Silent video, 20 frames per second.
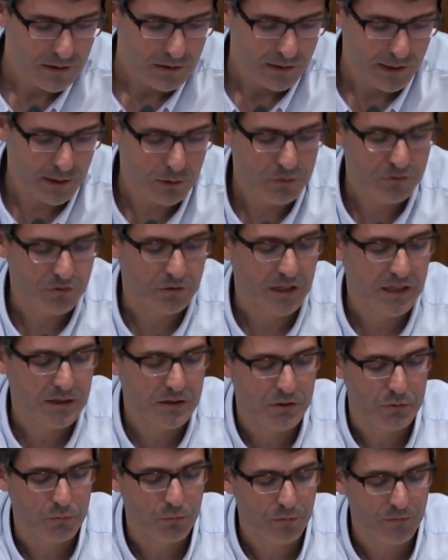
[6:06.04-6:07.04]
It also needs
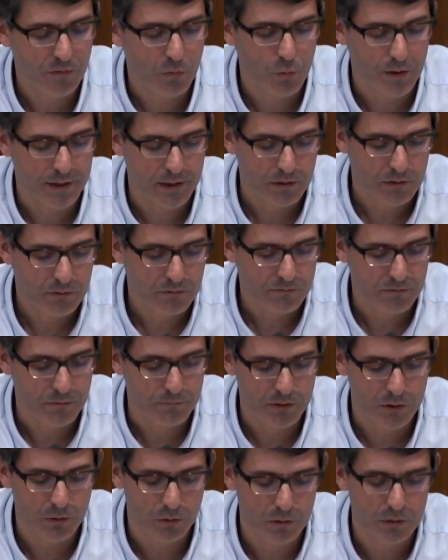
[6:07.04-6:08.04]
to move away from
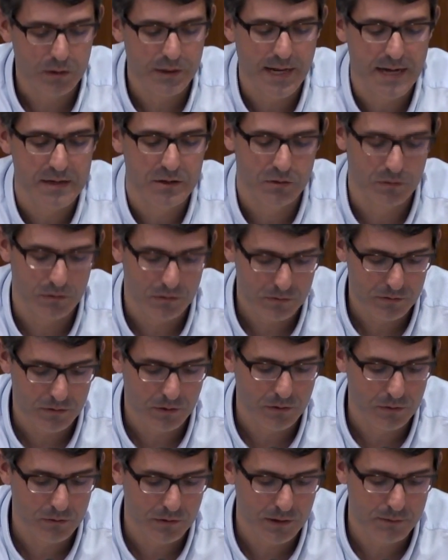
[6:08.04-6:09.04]
the old national
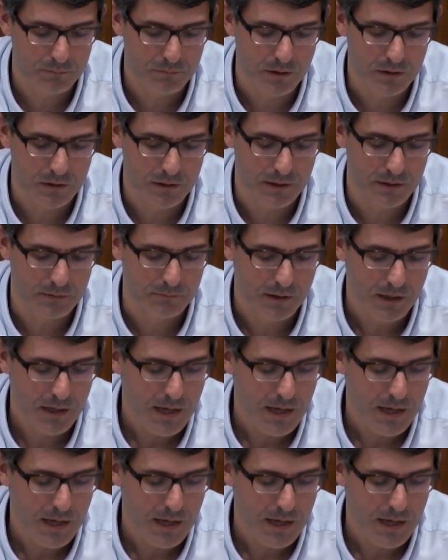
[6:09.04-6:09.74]
security paradigm